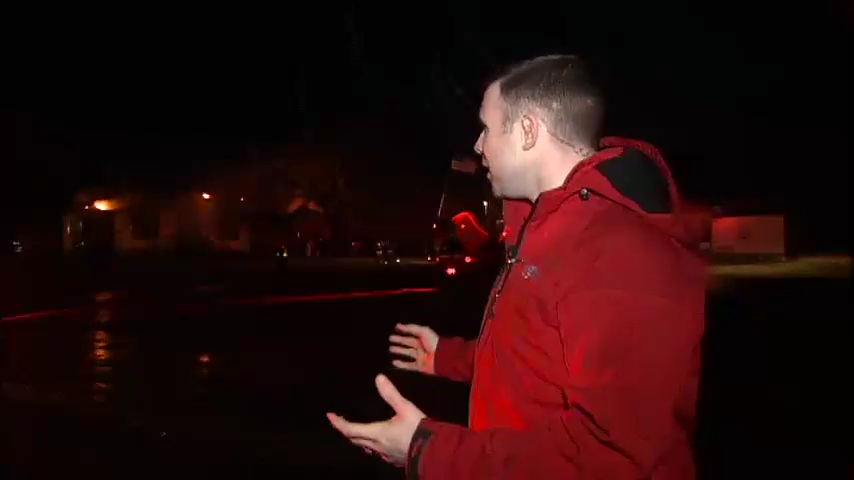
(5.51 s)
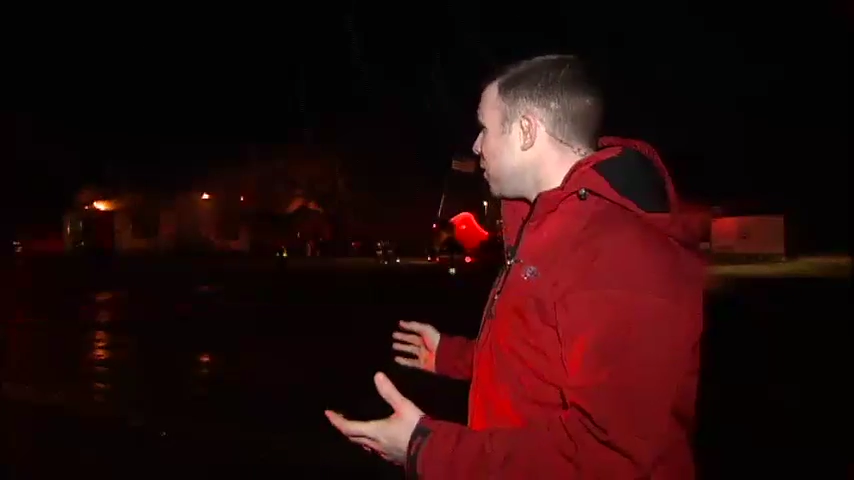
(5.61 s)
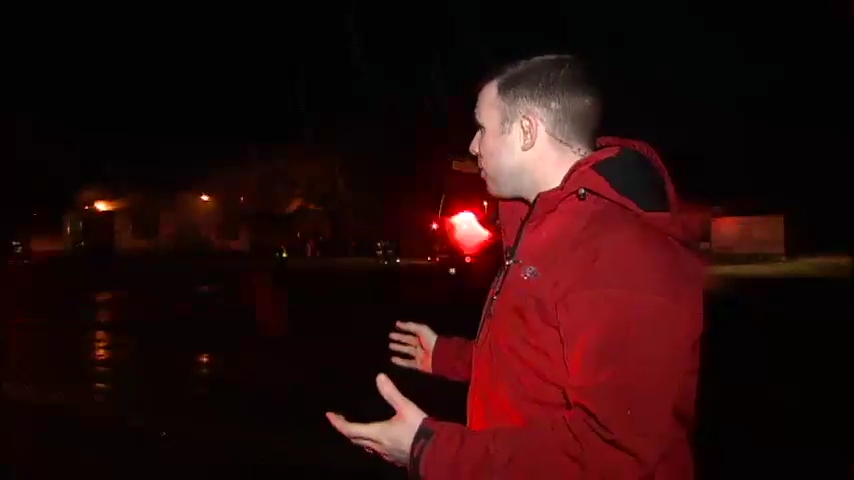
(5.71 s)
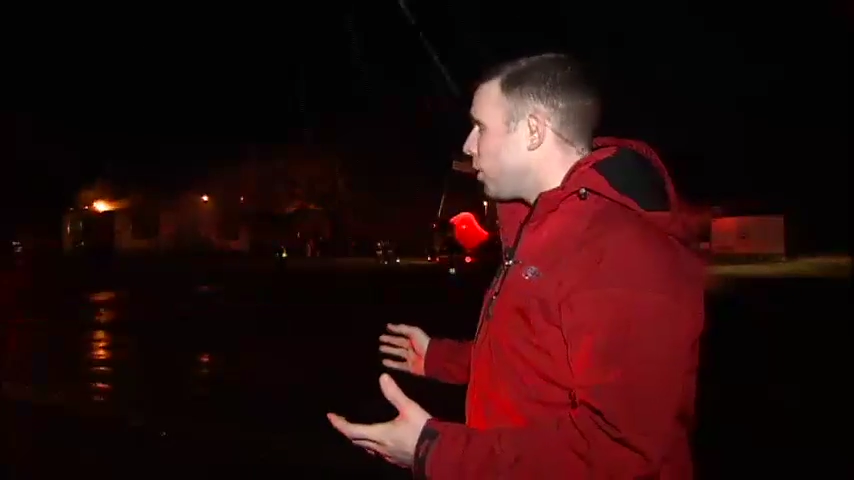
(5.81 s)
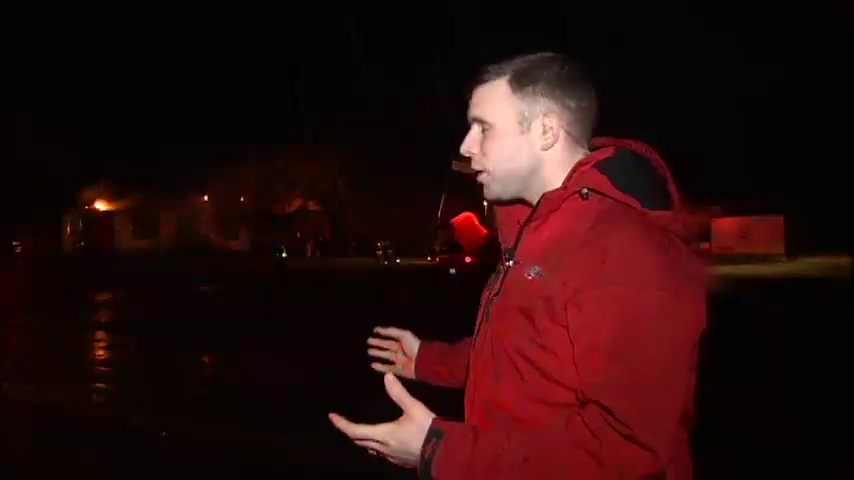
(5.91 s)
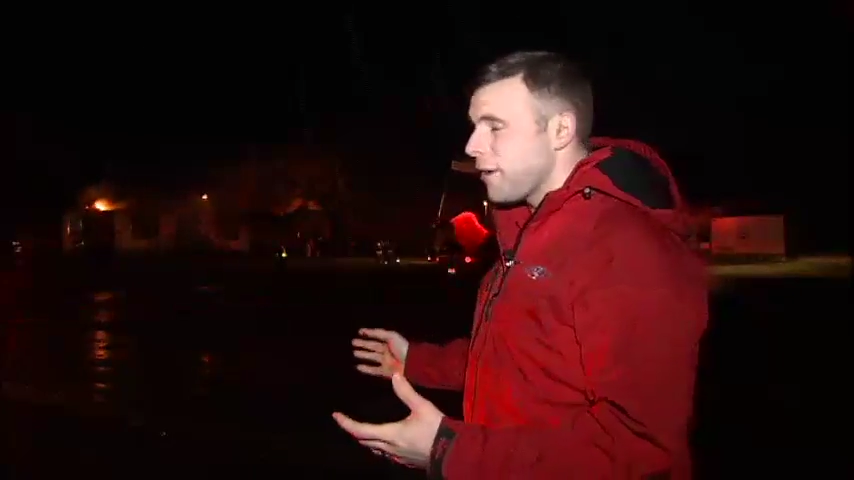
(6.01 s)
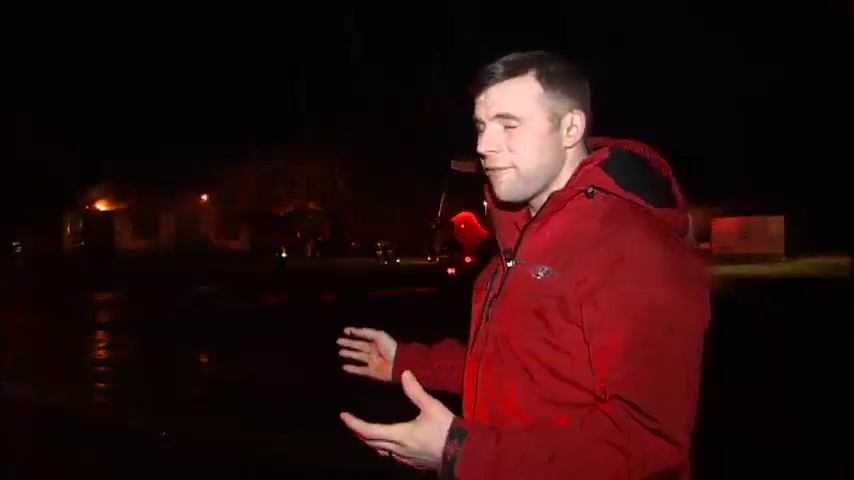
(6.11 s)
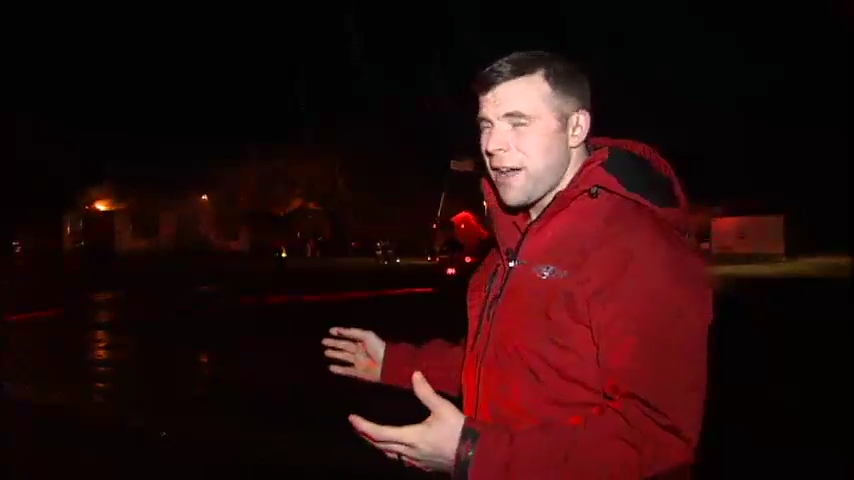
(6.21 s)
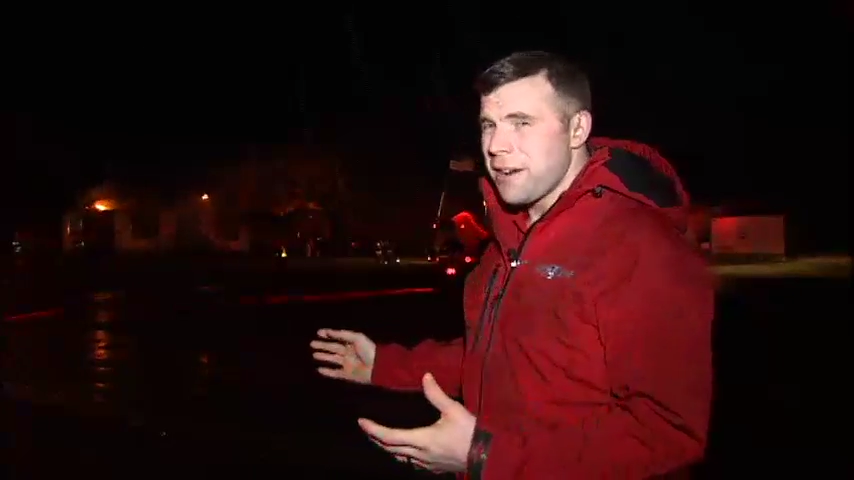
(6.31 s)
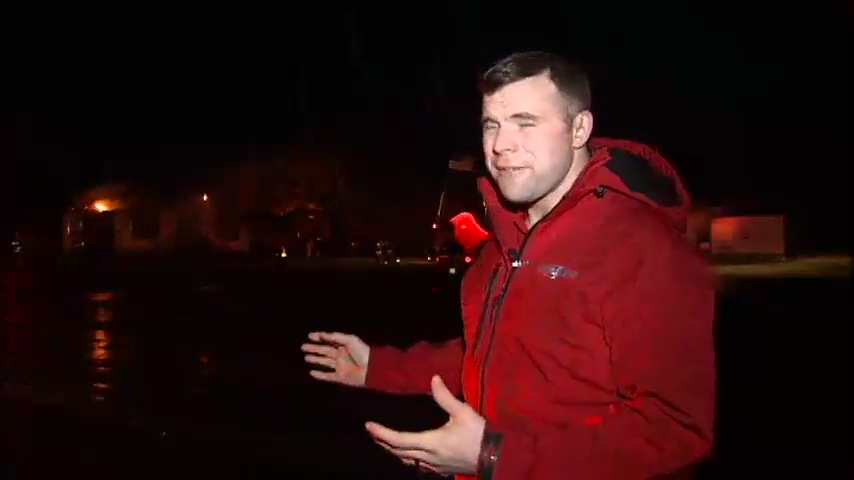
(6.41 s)
to put
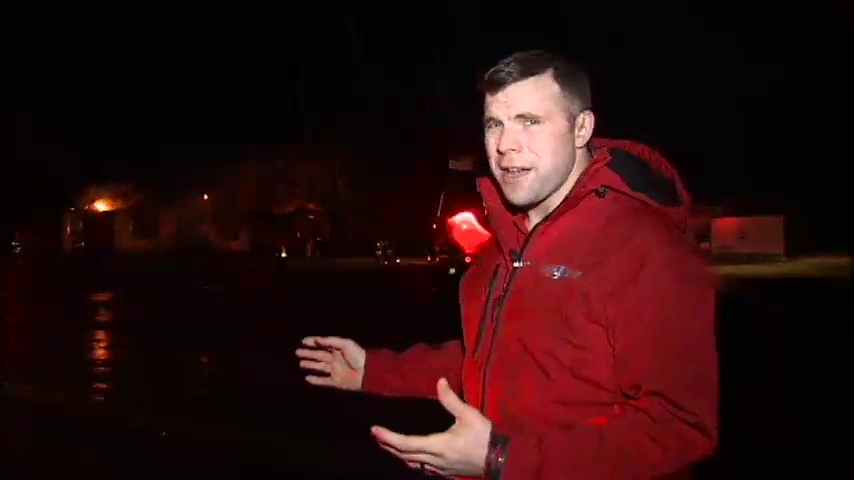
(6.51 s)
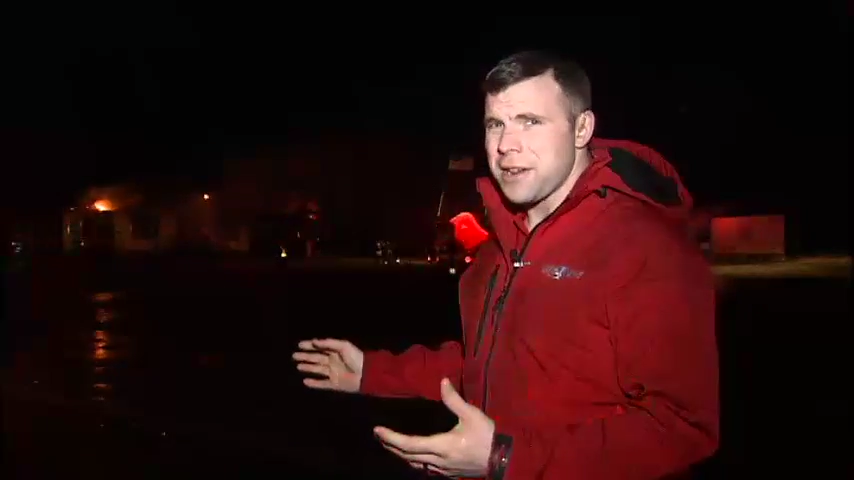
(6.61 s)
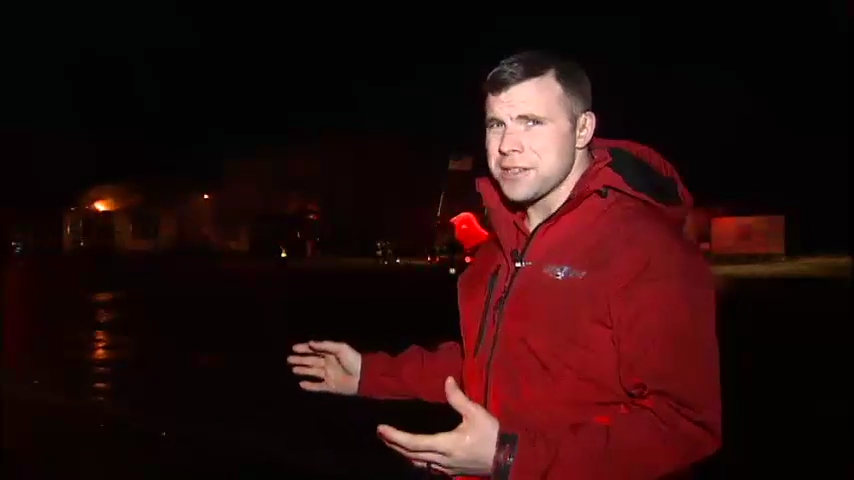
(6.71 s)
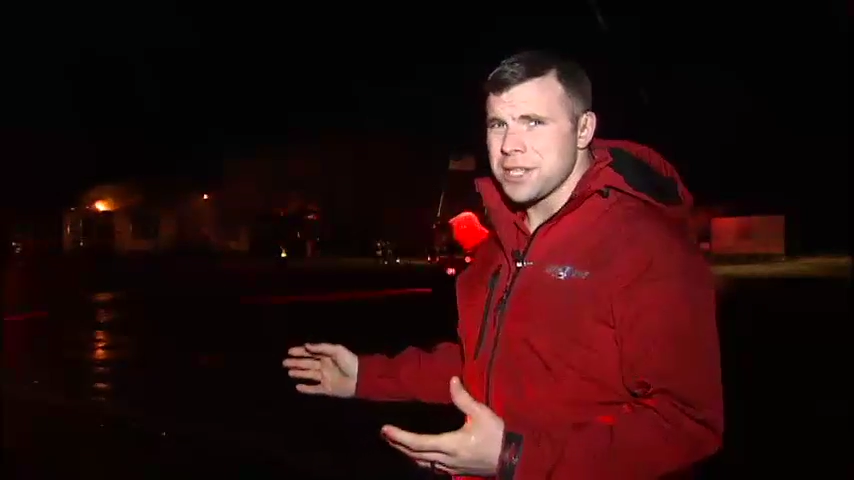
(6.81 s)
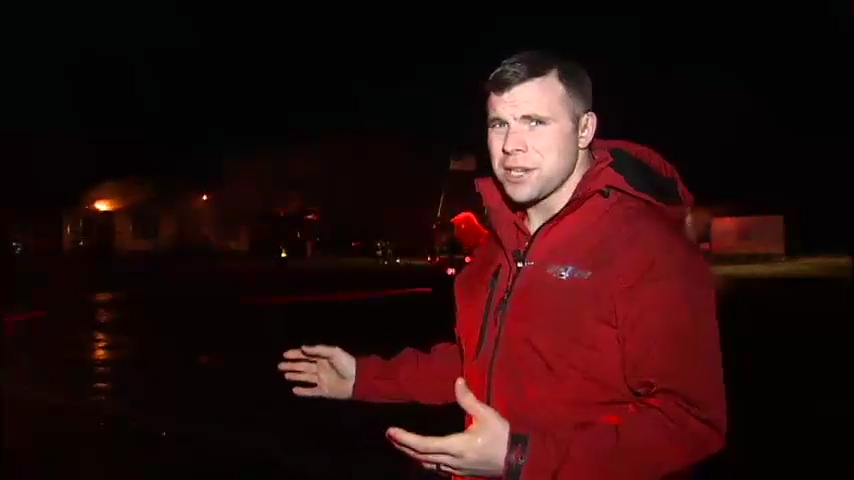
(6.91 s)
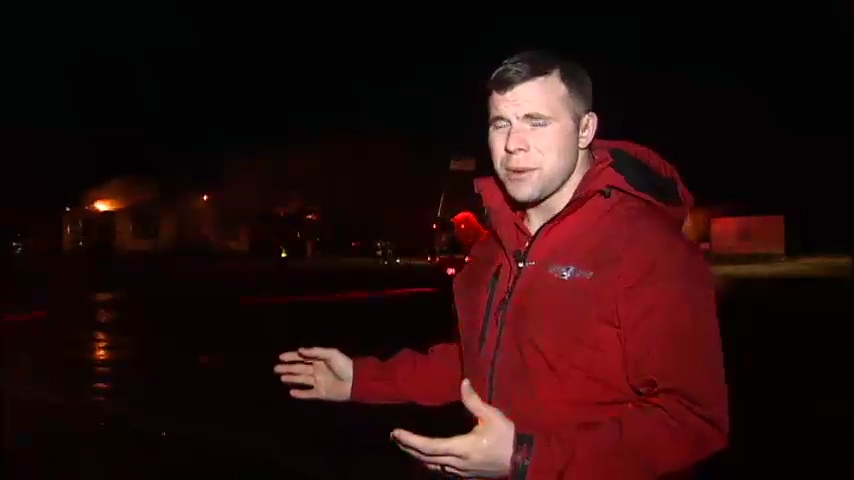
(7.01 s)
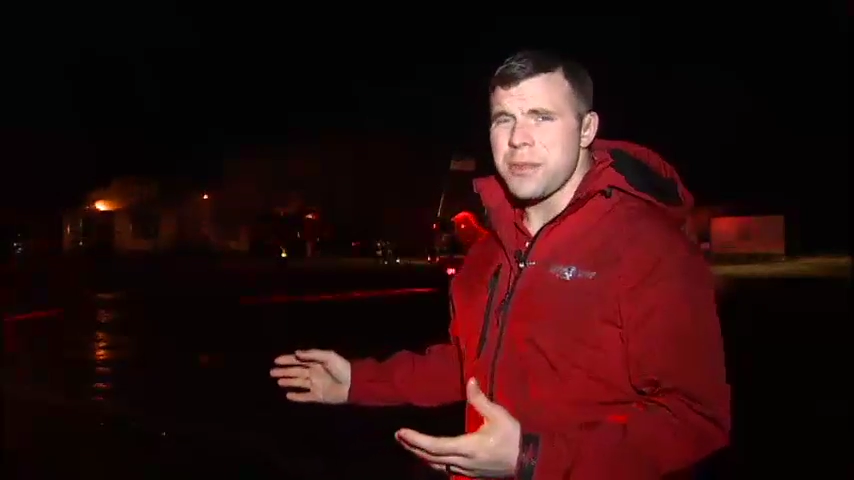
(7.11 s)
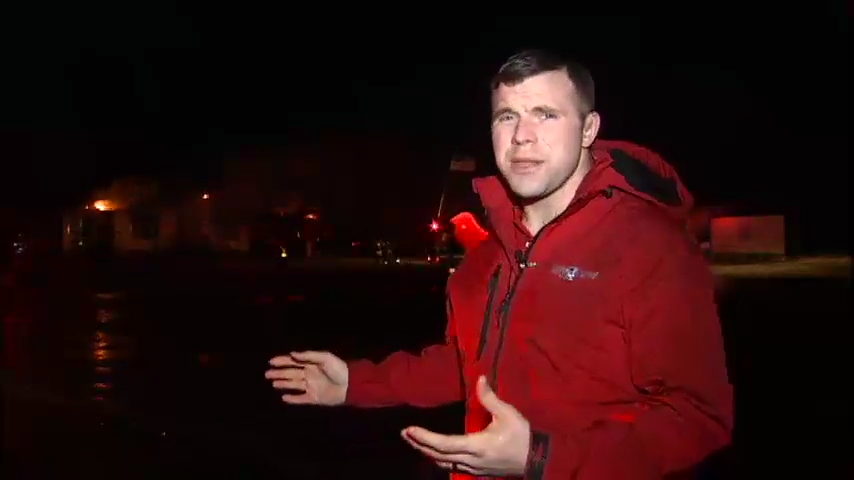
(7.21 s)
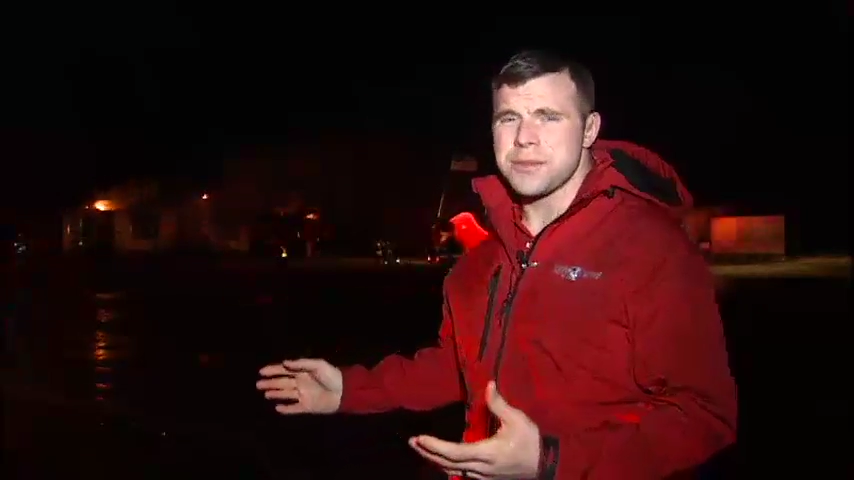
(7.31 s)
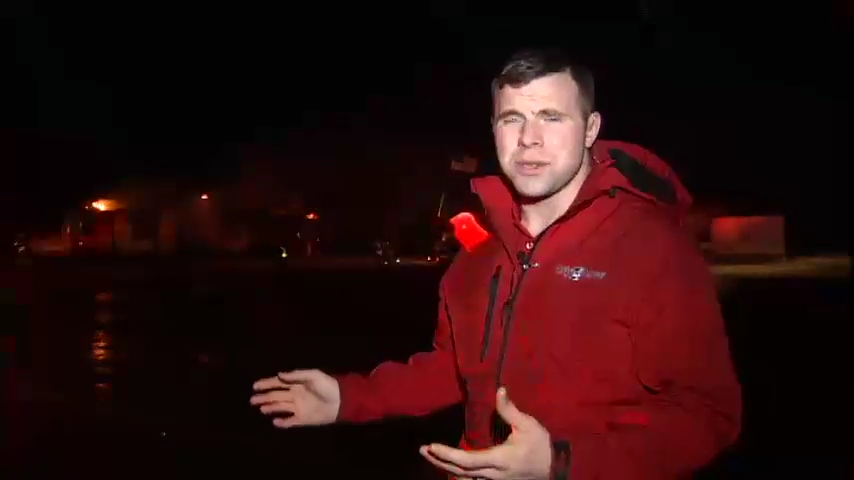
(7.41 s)
firefighters here
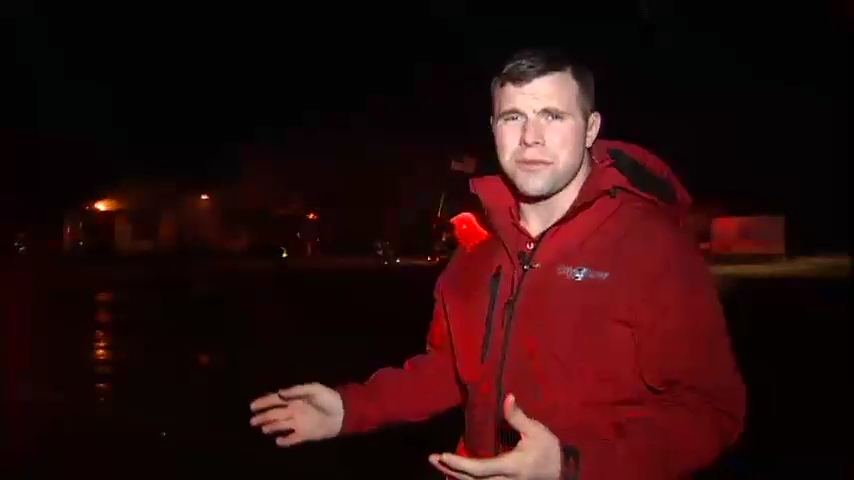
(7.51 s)
with District